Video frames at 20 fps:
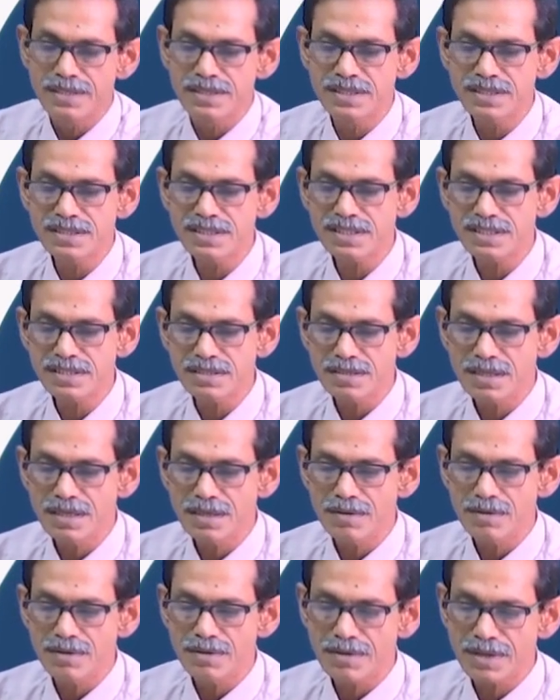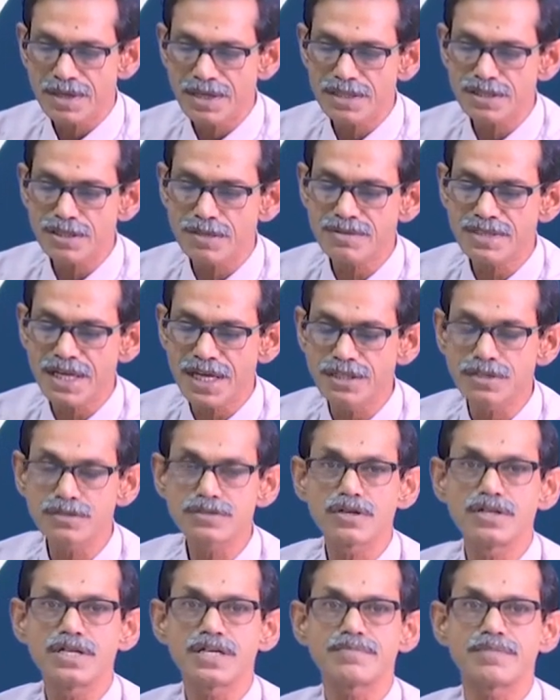This is case of
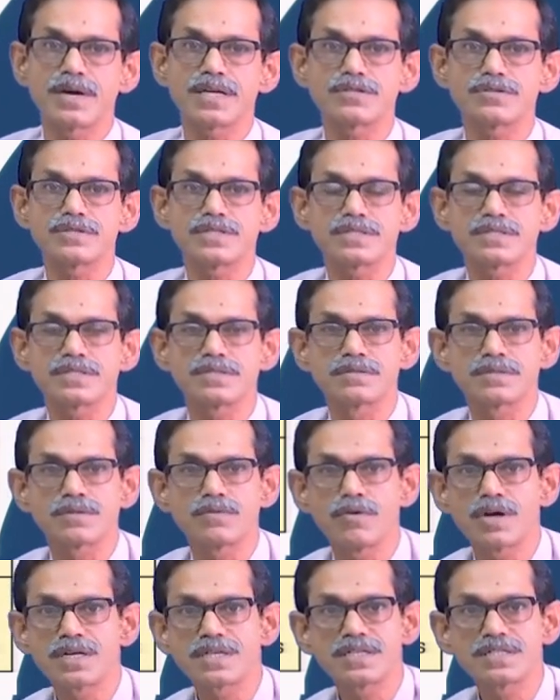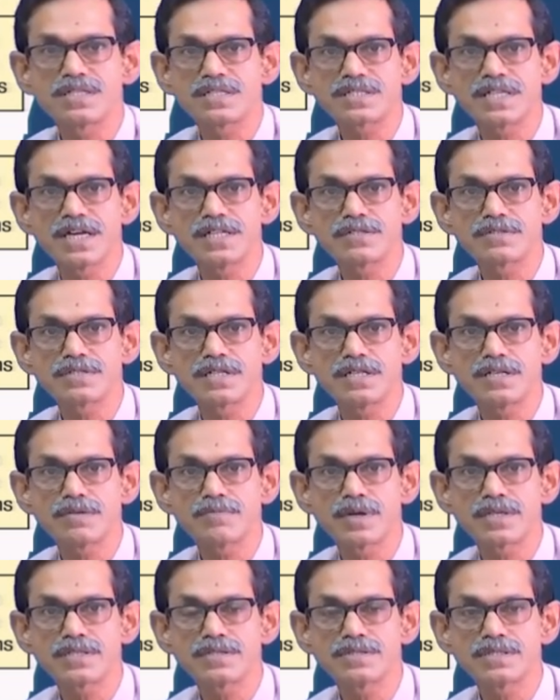cytosolic pathogen. What are the cytosolic
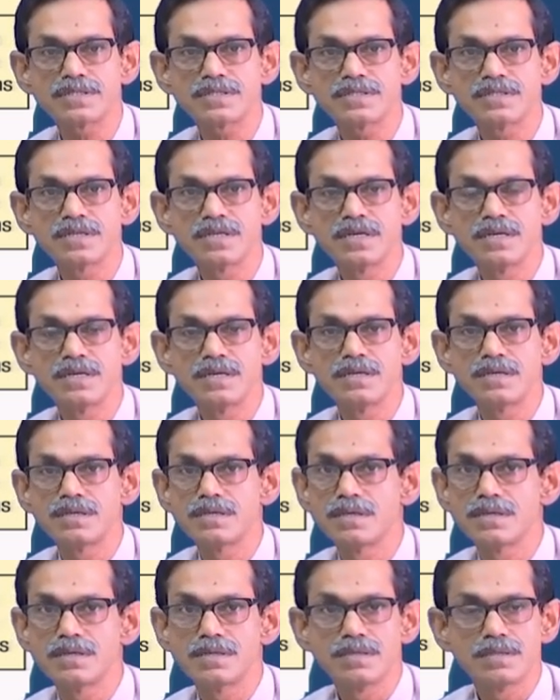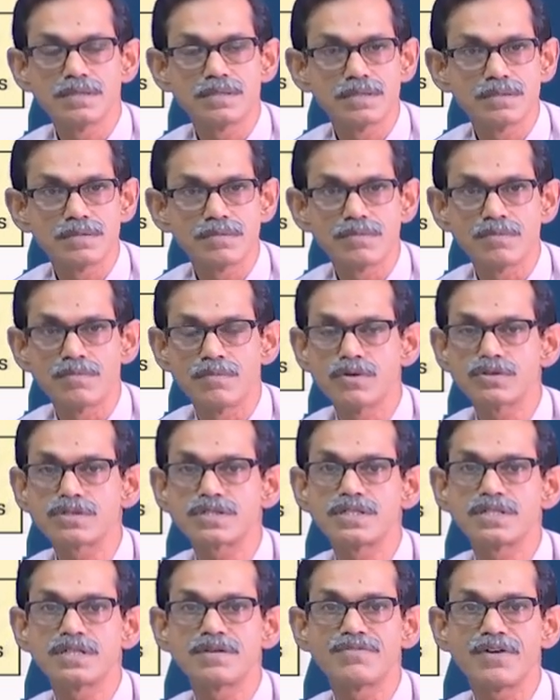pathogen?
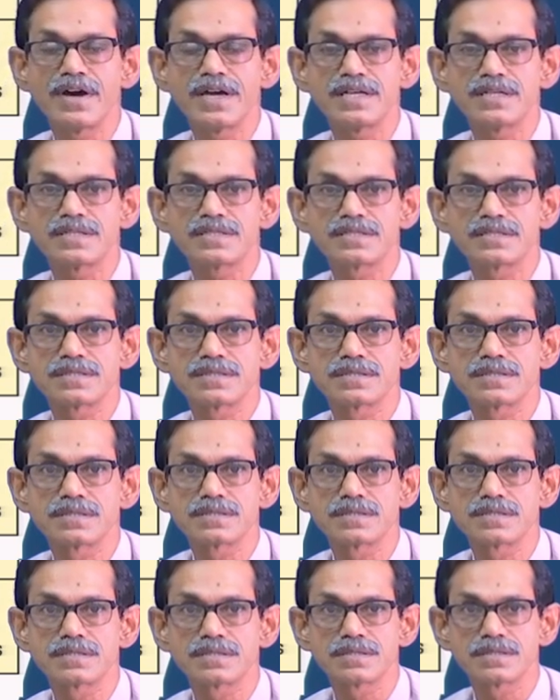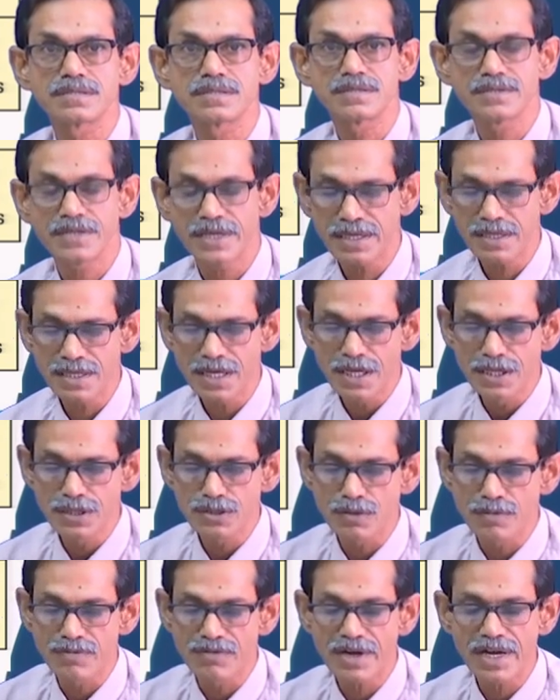Mostly the virus, right.
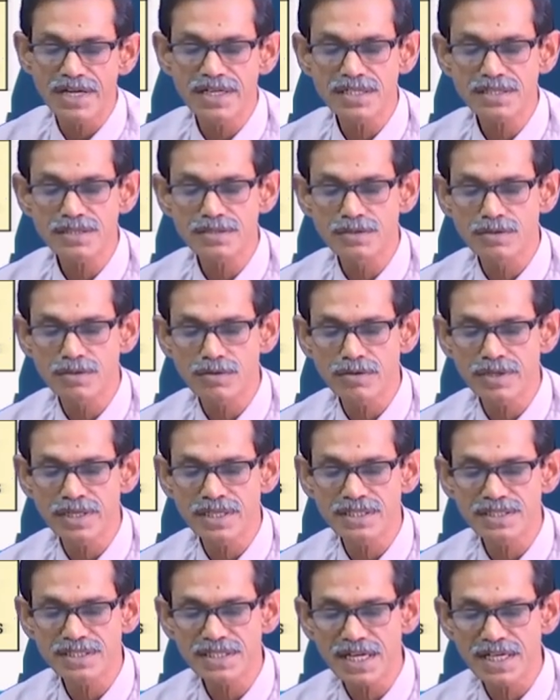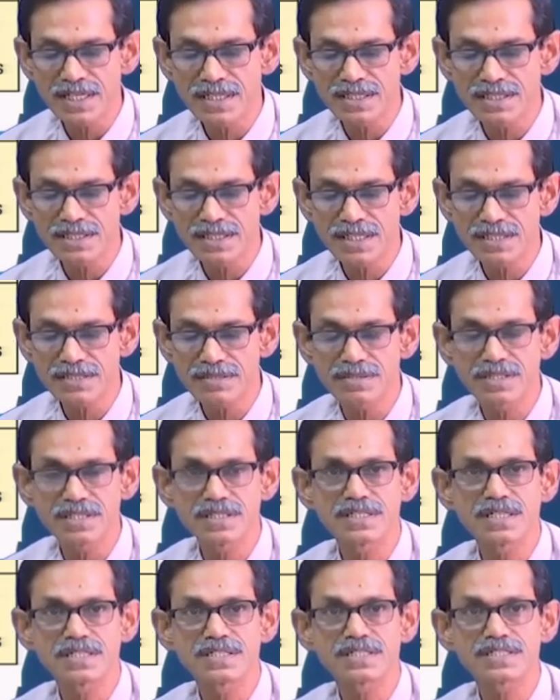So, virus grow inside the cell. So,
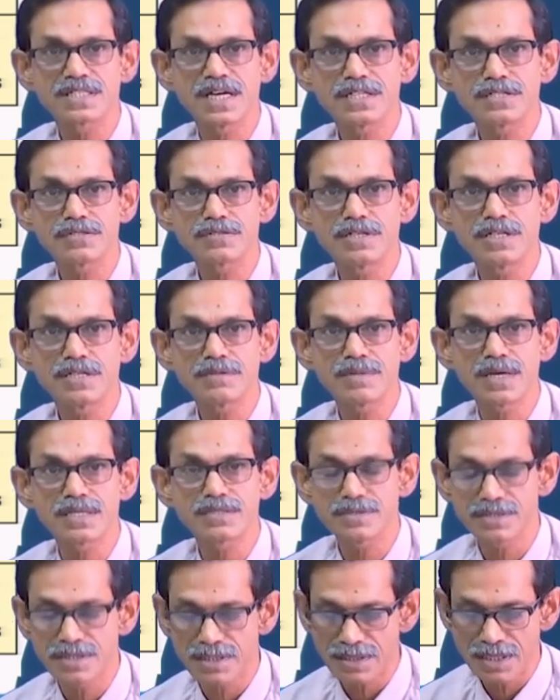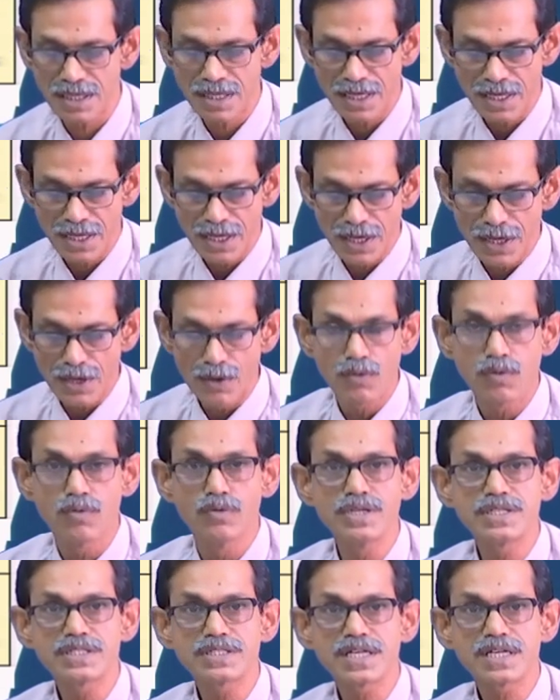these are the cytosolic pathogen.
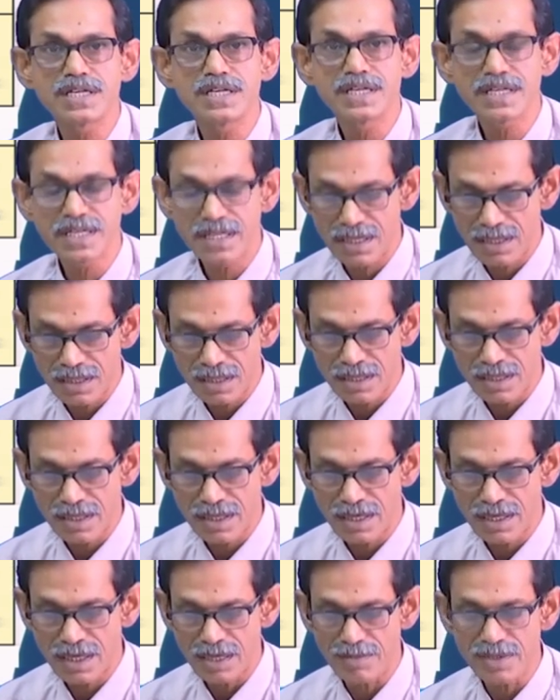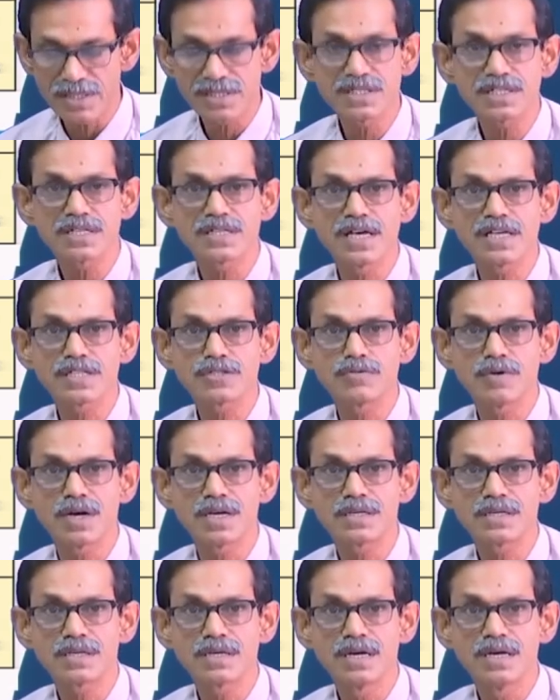Who is taking care? MHC class
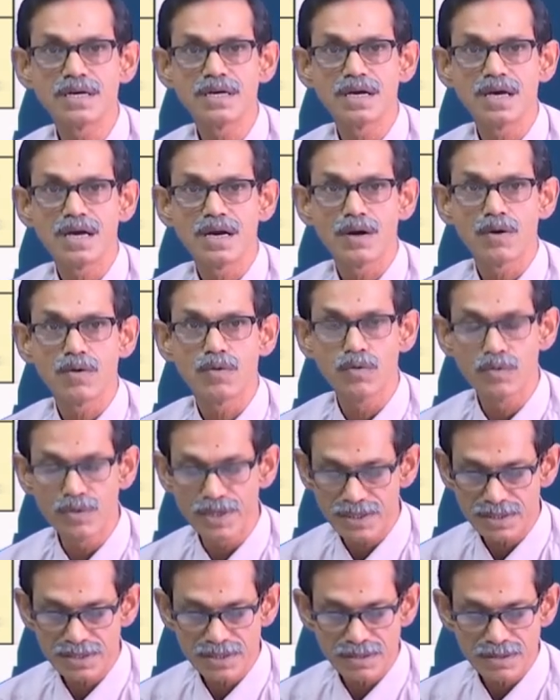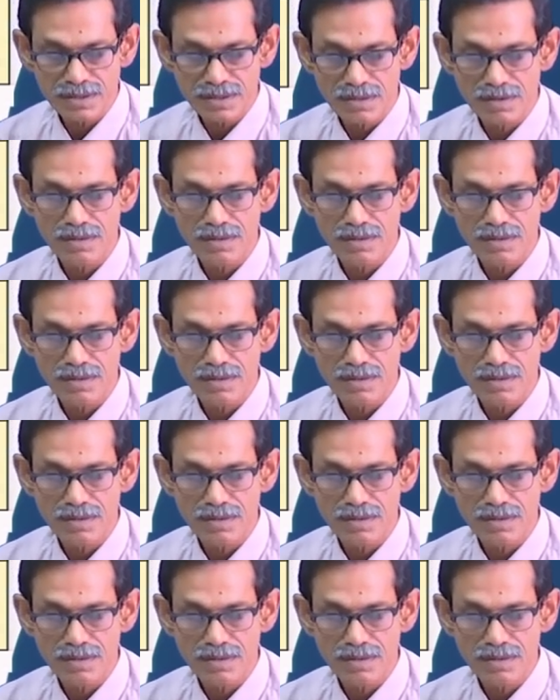1. Who is